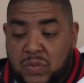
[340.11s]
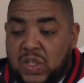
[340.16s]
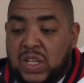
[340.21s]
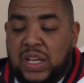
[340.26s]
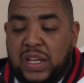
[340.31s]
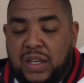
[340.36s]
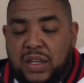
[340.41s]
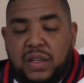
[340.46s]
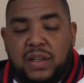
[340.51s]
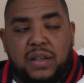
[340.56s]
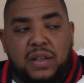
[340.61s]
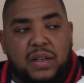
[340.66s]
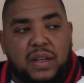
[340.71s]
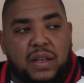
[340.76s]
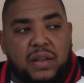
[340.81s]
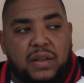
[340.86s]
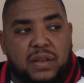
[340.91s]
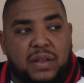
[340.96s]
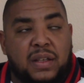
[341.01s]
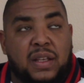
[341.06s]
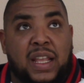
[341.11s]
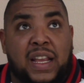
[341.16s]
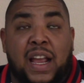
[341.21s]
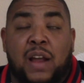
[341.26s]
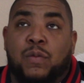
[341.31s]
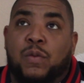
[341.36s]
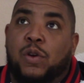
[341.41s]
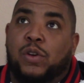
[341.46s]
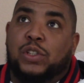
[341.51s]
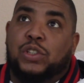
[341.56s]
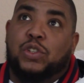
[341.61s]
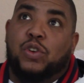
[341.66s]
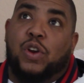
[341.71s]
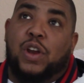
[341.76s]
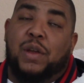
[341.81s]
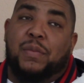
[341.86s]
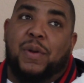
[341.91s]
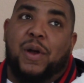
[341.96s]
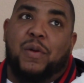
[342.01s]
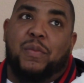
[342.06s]
Yeah. Like I wrote a story
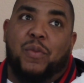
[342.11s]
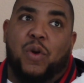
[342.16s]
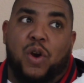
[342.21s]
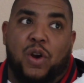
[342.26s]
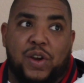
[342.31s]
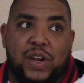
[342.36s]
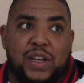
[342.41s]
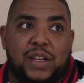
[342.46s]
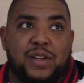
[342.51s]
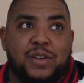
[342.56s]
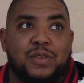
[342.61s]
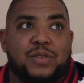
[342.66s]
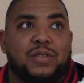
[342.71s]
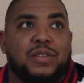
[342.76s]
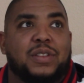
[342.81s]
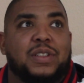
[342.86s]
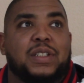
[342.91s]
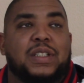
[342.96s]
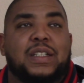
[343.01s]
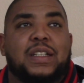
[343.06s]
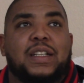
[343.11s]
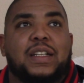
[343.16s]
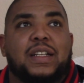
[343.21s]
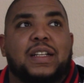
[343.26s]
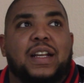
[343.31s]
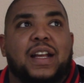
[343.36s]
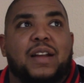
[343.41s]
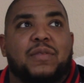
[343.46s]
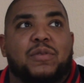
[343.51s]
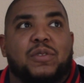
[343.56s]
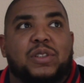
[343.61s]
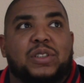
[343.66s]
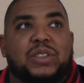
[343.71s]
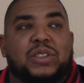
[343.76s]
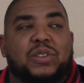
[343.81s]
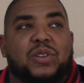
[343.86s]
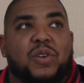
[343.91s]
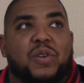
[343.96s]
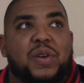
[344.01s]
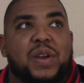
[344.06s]
about Mario. I wrote a
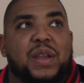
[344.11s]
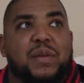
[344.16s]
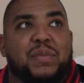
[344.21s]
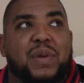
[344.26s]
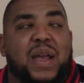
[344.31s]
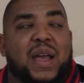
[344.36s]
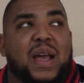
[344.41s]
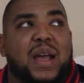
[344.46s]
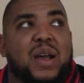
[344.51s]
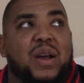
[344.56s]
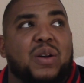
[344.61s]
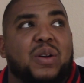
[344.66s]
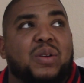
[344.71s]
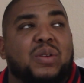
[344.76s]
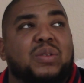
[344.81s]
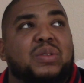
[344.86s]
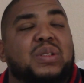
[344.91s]
story about